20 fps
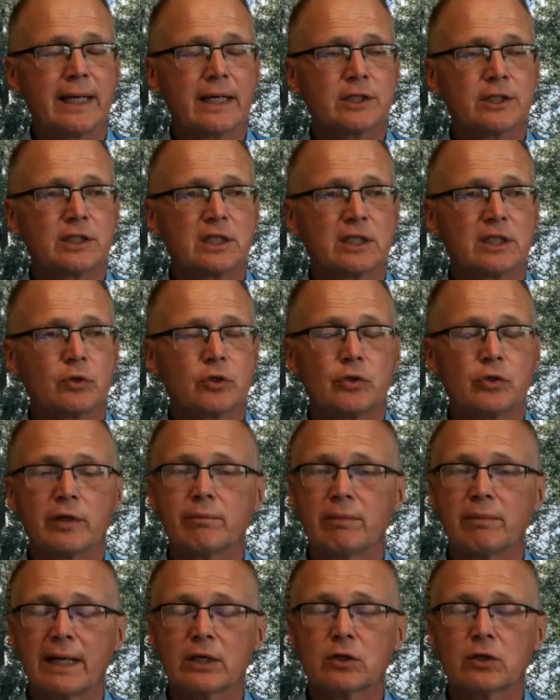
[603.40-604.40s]
actually were doing
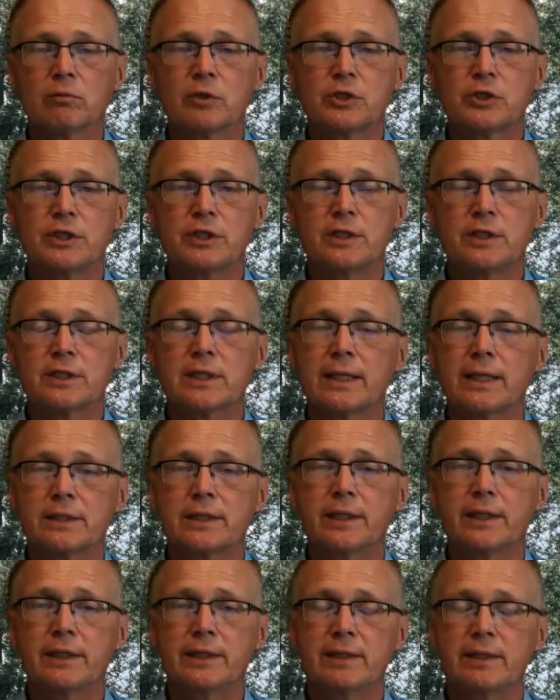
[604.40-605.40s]
micromachined
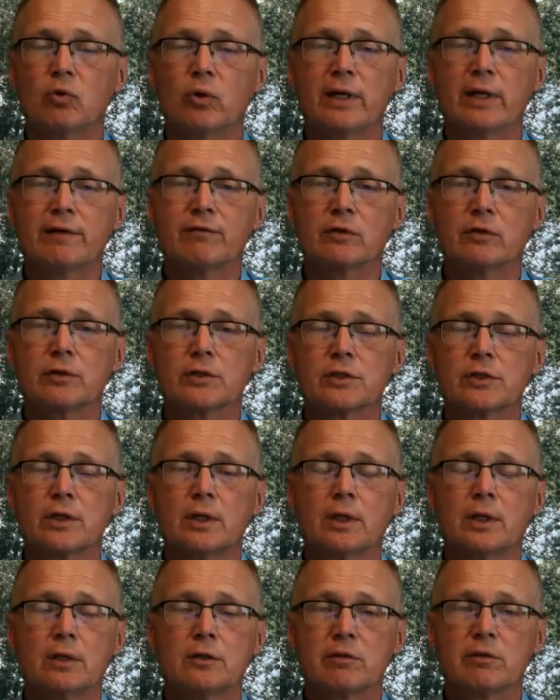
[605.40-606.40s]
titanium wafers
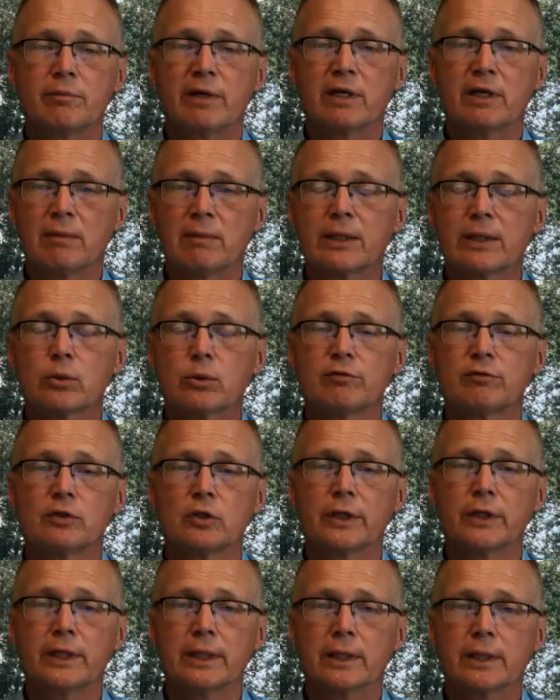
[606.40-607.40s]
to make
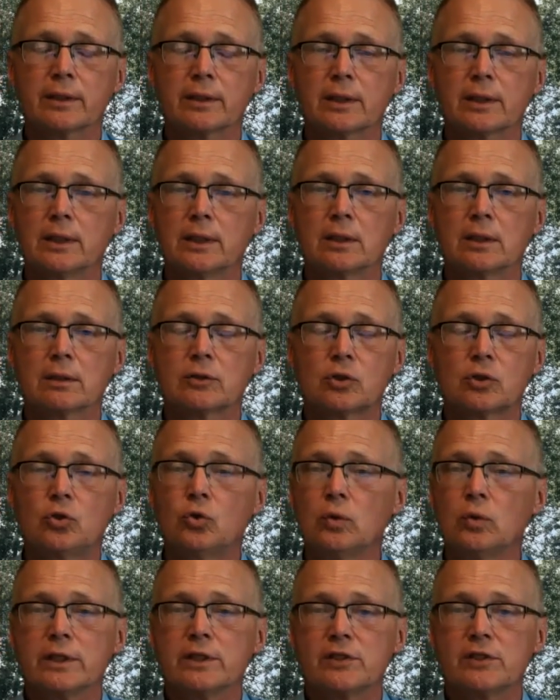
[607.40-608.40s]
microfluidic
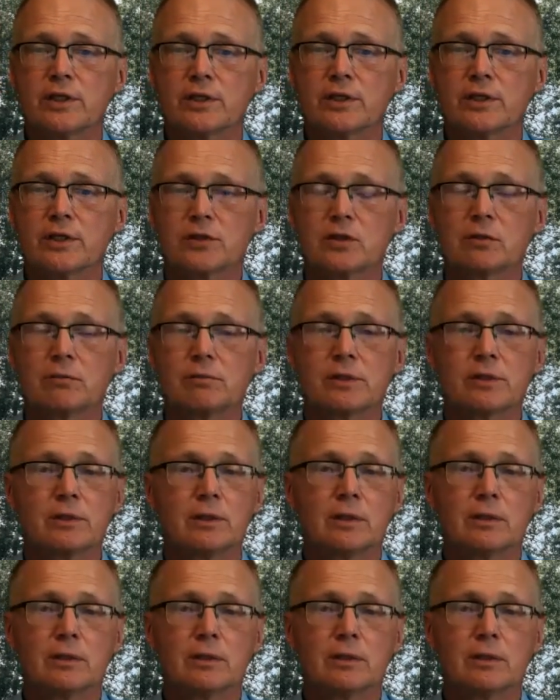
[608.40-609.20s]
cooling systems.